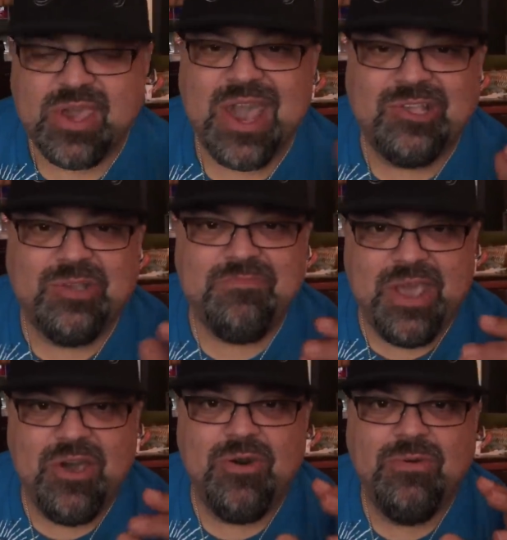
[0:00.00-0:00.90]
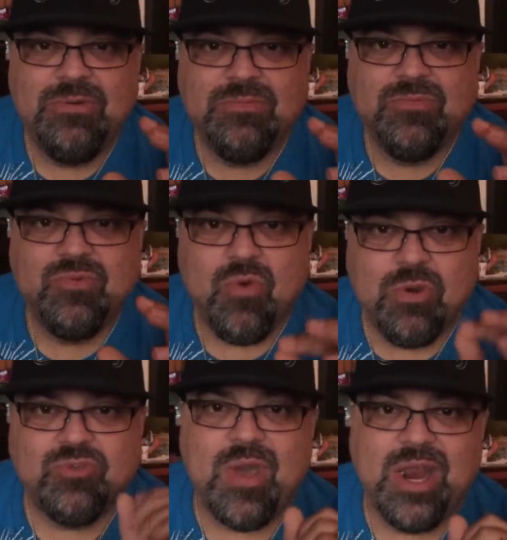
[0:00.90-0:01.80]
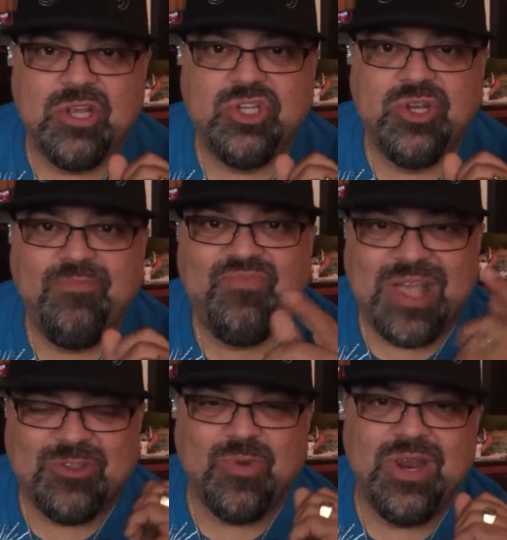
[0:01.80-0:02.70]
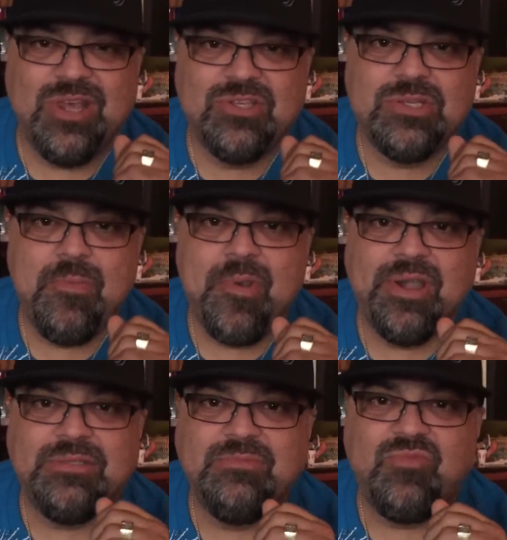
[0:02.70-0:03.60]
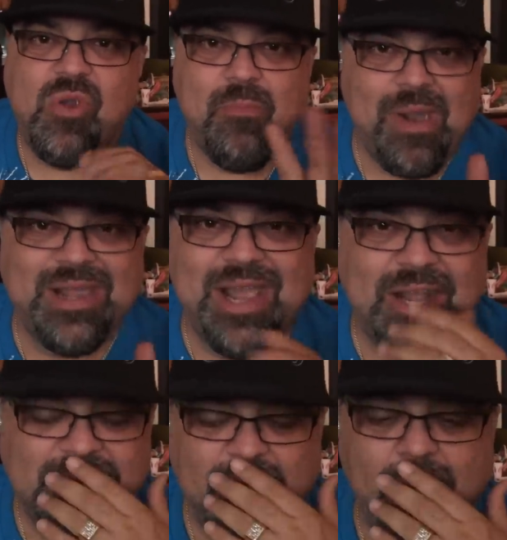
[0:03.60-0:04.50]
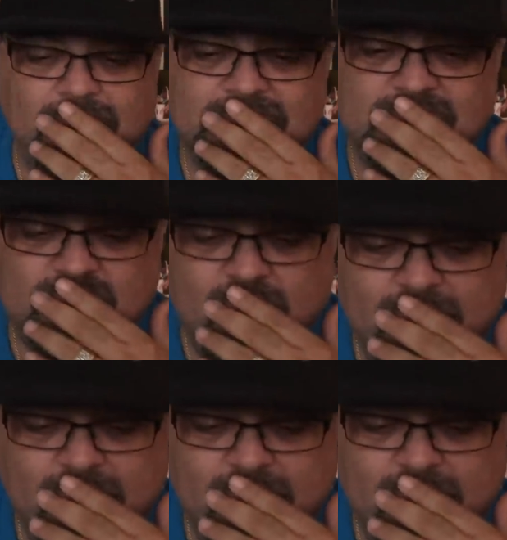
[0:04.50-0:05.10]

captive male horseradish. That's what it is. But I feel My like, God. is there garlic